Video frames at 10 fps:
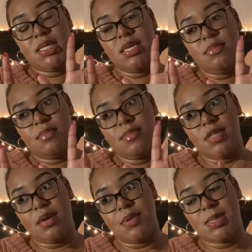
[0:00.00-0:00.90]
tip,
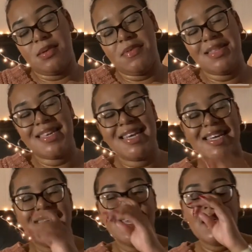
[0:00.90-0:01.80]
they're on 7,
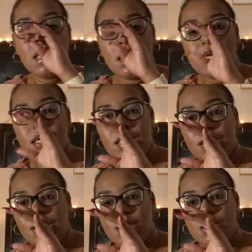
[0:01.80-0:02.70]

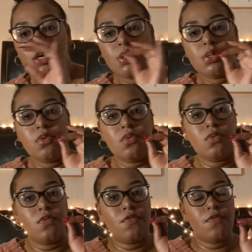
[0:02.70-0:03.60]
is to
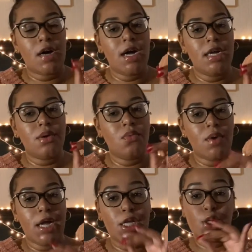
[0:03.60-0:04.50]
find a
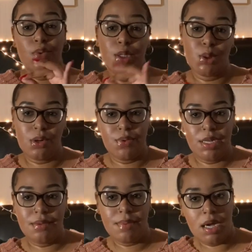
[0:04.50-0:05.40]
way to enjoy
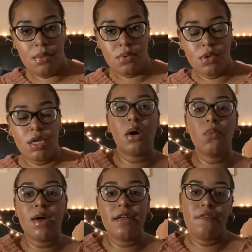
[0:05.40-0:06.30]
reading the Bible. A
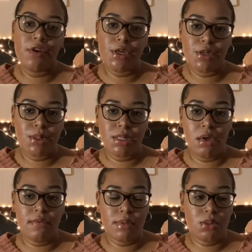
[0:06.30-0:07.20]
way for
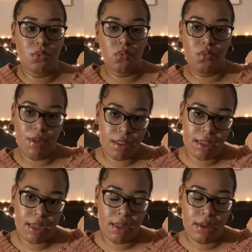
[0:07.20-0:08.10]
yourself to
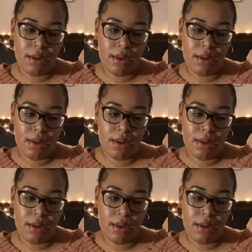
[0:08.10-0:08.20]
really